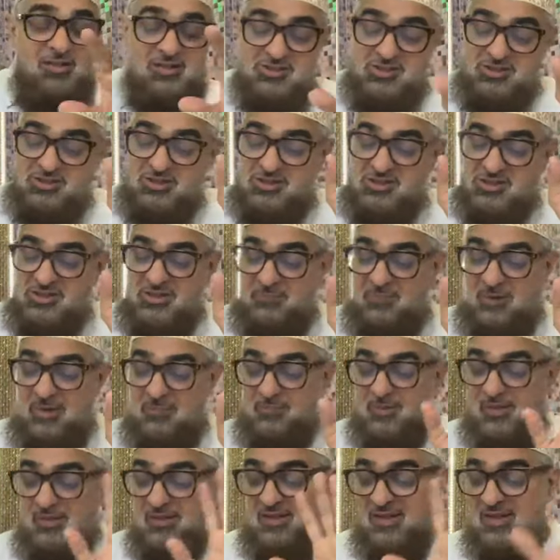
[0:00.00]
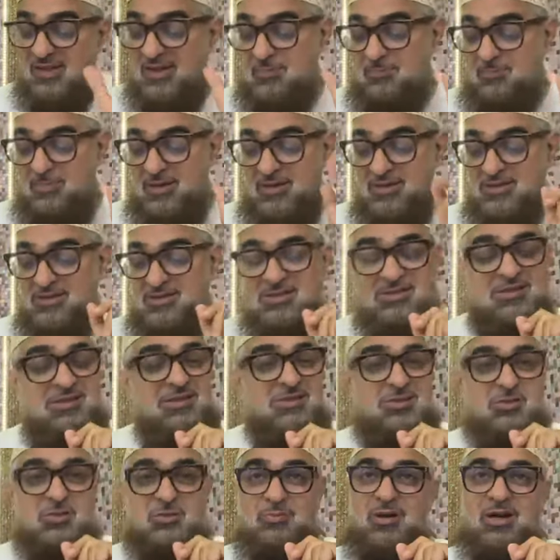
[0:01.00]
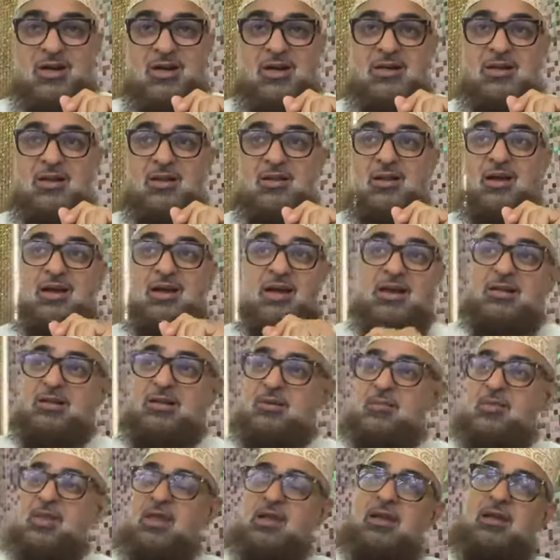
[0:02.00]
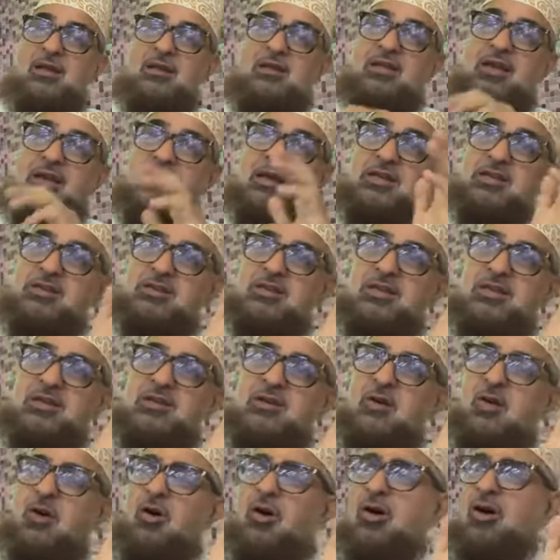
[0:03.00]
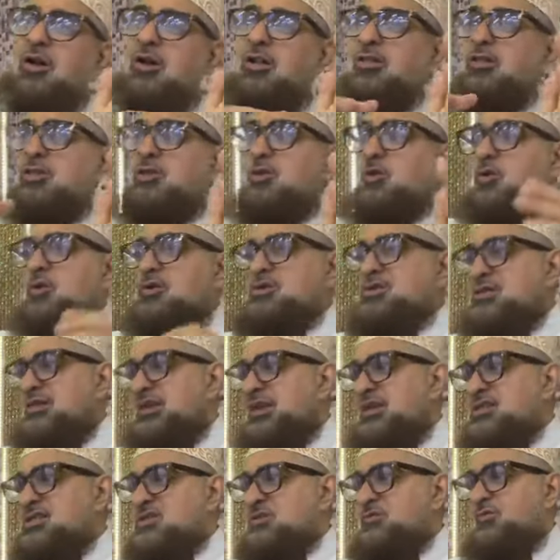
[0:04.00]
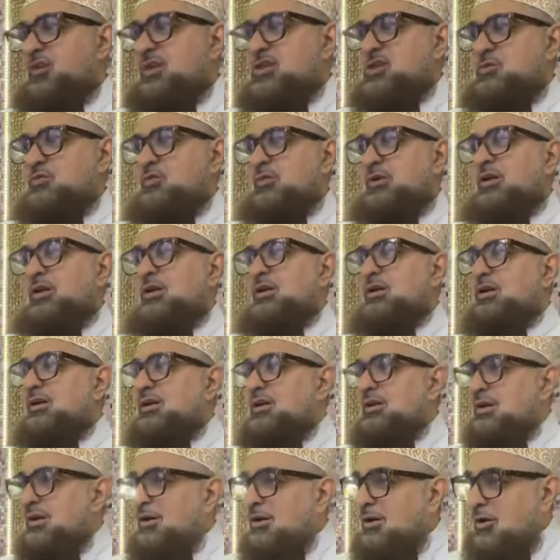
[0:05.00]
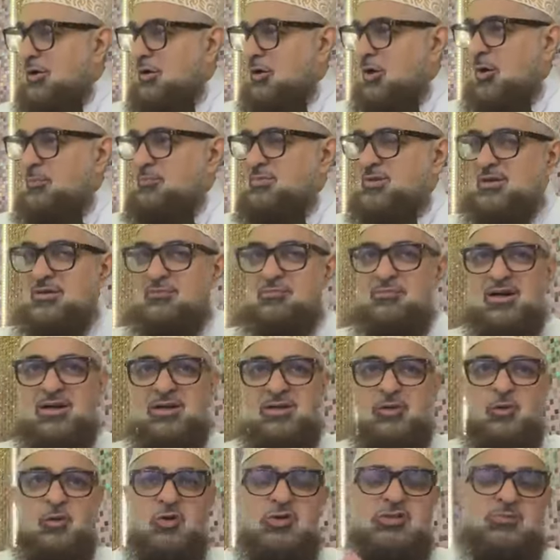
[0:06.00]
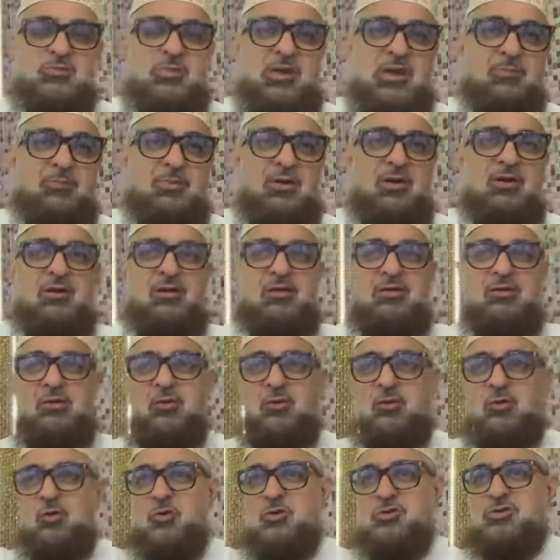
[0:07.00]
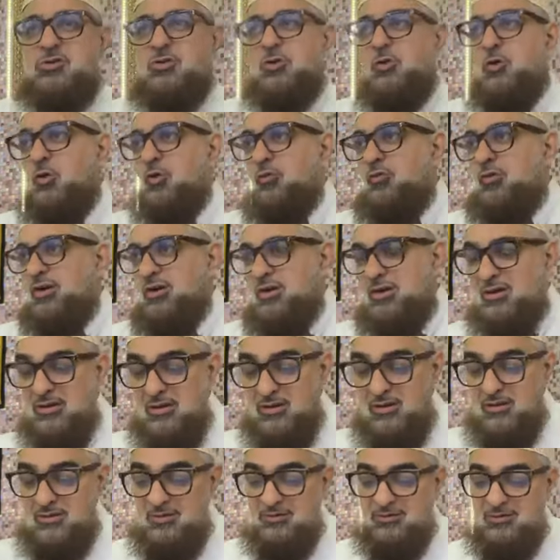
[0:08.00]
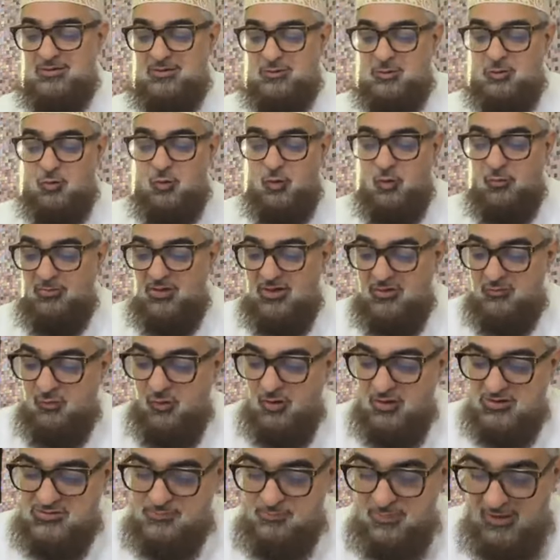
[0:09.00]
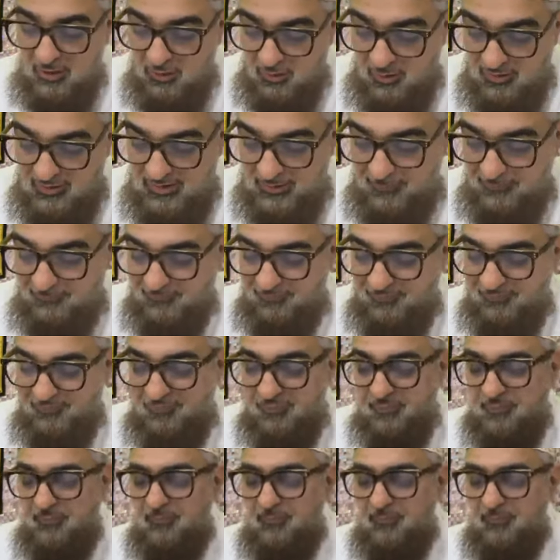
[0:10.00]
all the 60 people, they repented, Subhanallah. And they returned all those things which were robbed by those people to those who were, to whom it was belonging.